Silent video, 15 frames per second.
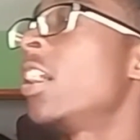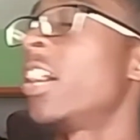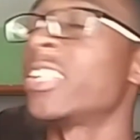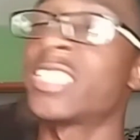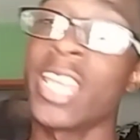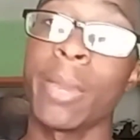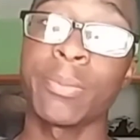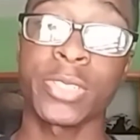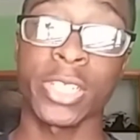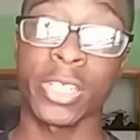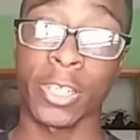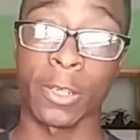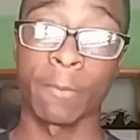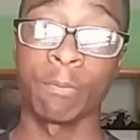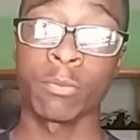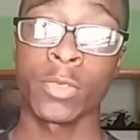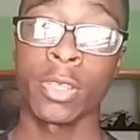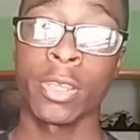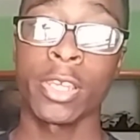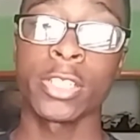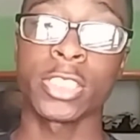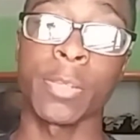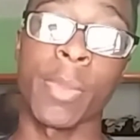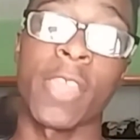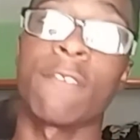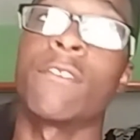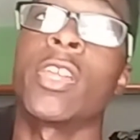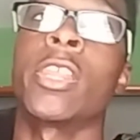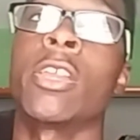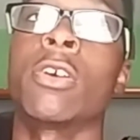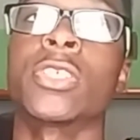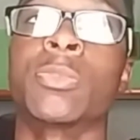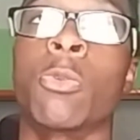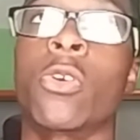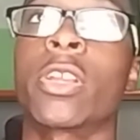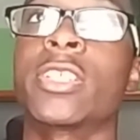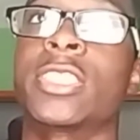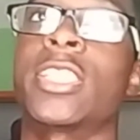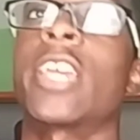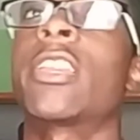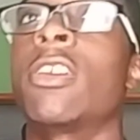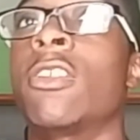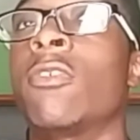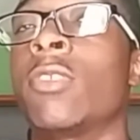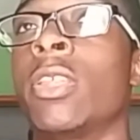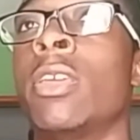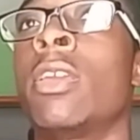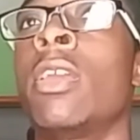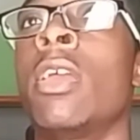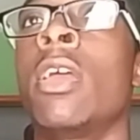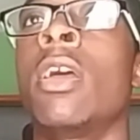attempting to make videos more consecutively.